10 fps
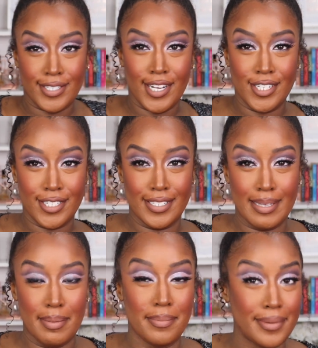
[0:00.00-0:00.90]
to change it to
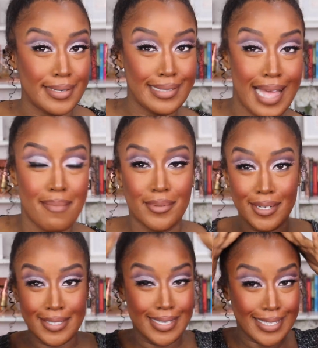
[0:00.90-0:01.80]
something more
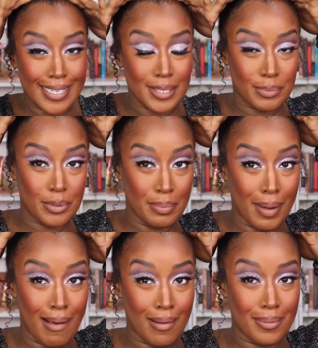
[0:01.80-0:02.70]
glamorous. This is
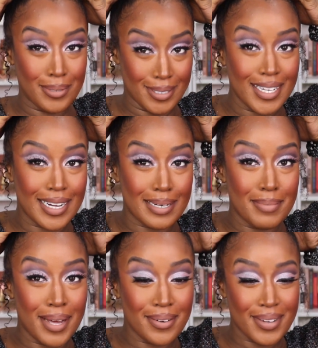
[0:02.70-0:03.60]
Rupaul, what are you talking about,